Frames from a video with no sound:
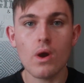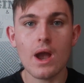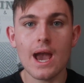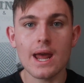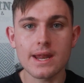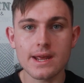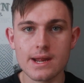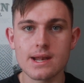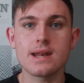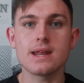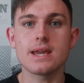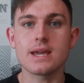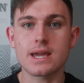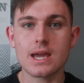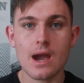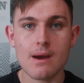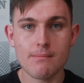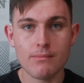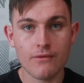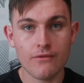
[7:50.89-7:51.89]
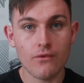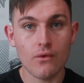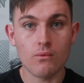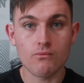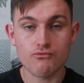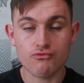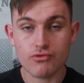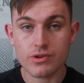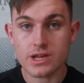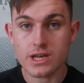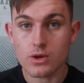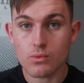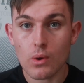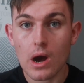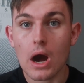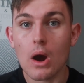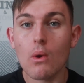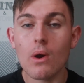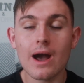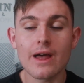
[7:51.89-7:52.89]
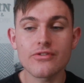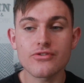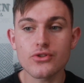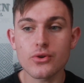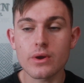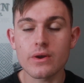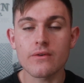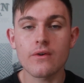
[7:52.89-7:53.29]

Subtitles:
Elliot Lee can perform really well and do